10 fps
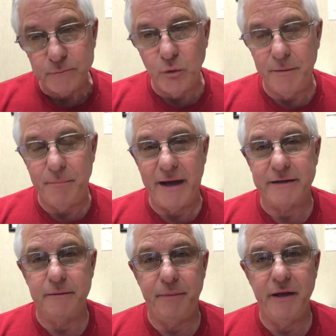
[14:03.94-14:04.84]
Went
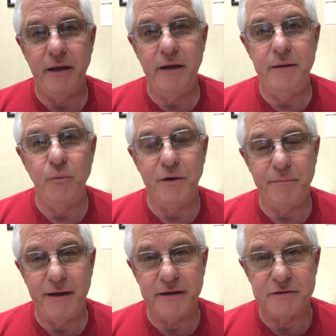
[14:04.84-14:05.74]
back to bed, went
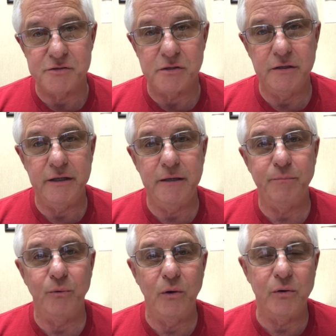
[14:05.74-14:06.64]
back to
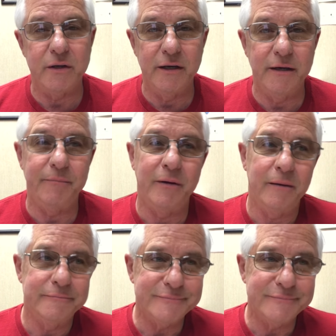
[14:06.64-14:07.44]
sleep, woke up,